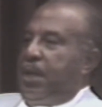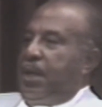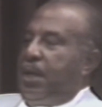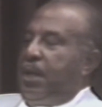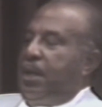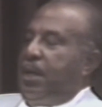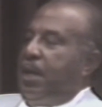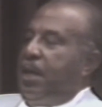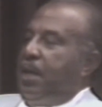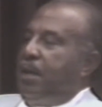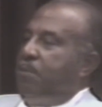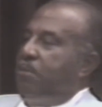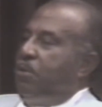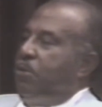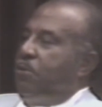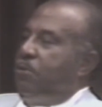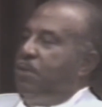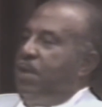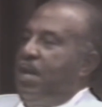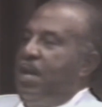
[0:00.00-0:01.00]
and they can
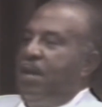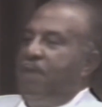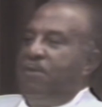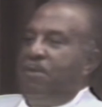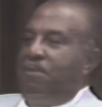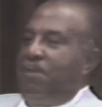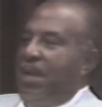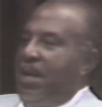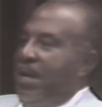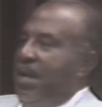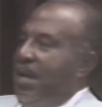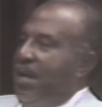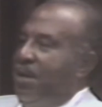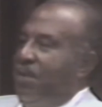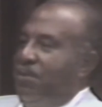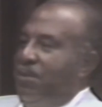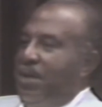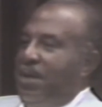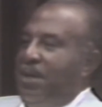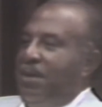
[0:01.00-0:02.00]
move everybody out
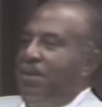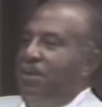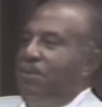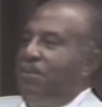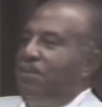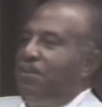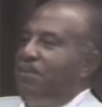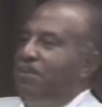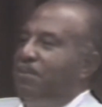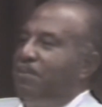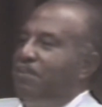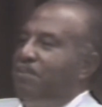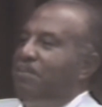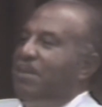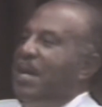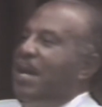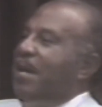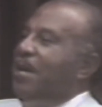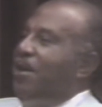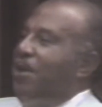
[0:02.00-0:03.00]
of Waco,
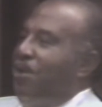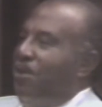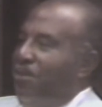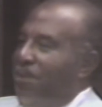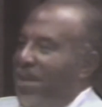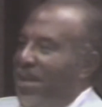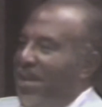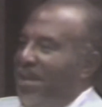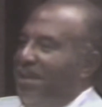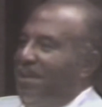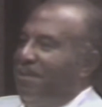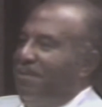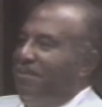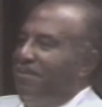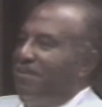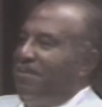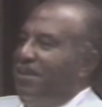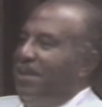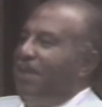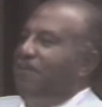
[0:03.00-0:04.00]
black or white,
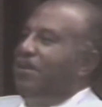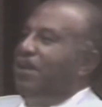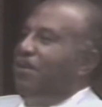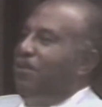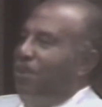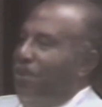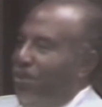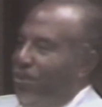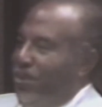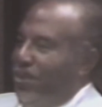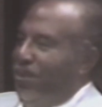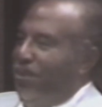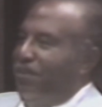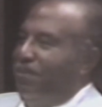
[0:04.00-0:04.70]
if they want to.